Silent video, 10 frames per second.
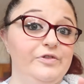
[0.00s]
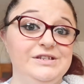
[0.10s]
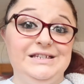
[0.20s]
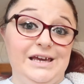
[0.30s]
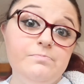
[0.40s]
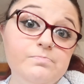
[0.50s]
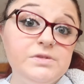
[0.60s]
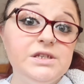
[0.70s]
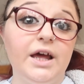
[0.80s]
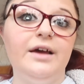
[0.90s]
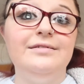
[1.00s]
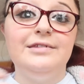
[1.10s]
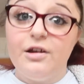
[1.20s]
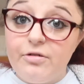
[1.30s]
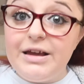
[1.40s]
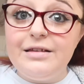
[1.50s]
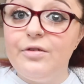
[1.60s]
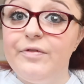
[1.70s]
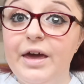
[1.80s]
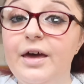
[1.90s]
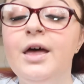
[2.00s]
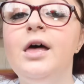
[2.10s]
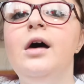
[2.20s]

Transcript: The Sims, like a series of it,